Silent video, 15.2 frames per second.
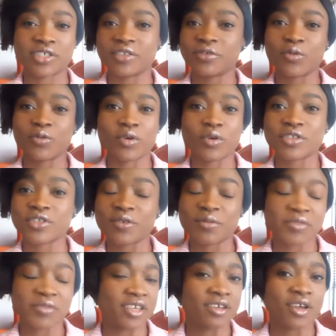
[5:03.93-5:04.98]
If you want
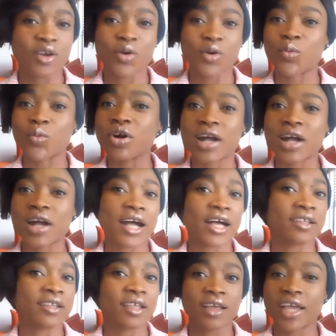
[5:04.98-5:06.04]
something, work hard
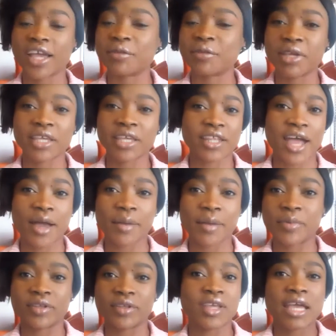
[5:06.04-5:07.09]
and make it happen.